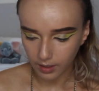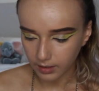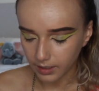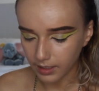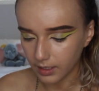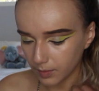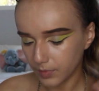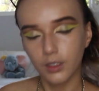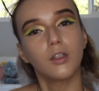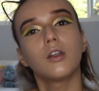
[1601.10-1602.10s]
I
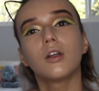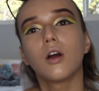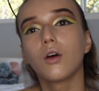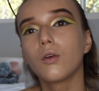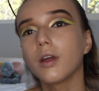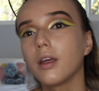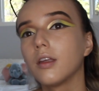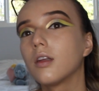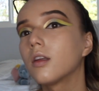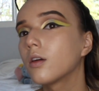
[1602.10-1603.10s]
am gonna go
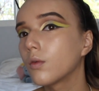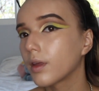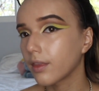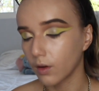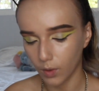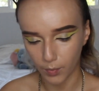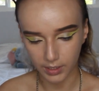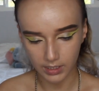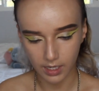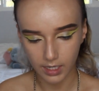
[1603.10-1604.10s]
in with it one
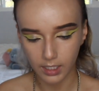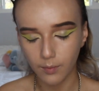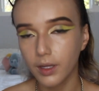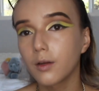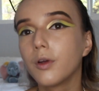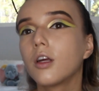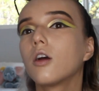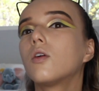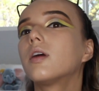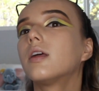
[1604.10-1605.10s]
more time, and I'm gonna
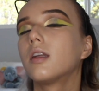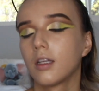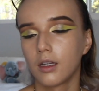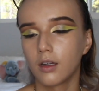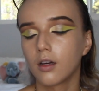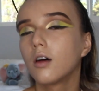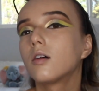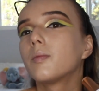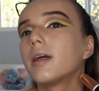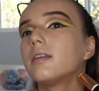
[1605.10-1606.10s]
go in
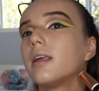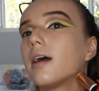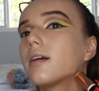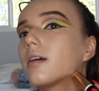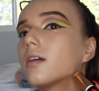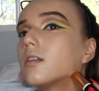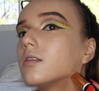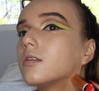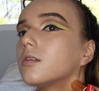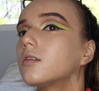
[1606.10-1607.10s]
on my neck
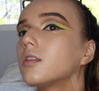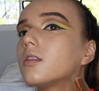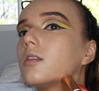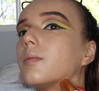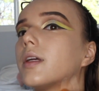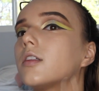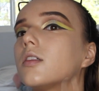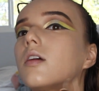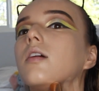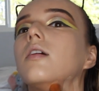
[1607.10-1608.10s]
just to make
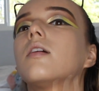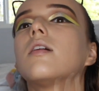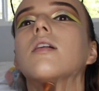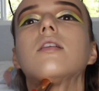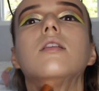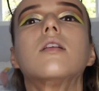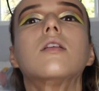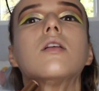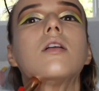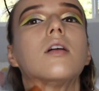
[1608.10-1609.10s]
sure, you
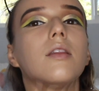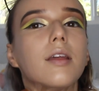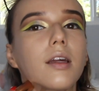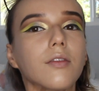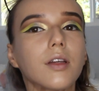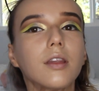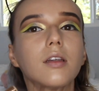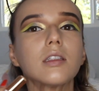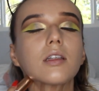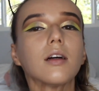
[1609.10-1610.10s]
know, that
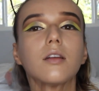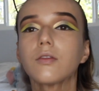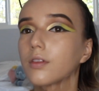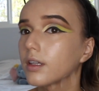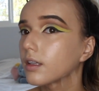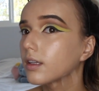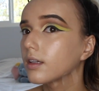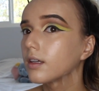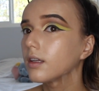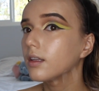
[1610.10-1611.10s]
everything is kind of like
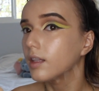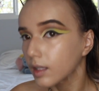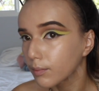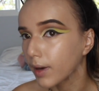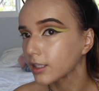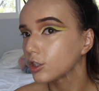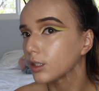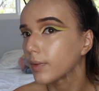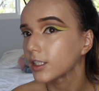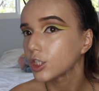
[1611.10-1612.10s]
matchy.